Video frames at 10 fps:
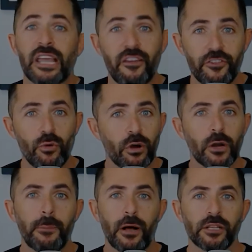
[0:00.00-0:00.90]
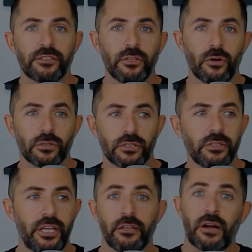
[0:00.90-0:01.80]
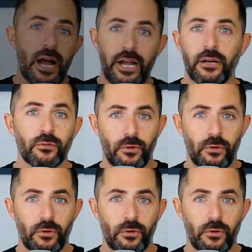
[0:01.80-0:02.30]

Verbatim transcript: If you are a policyholder, either hire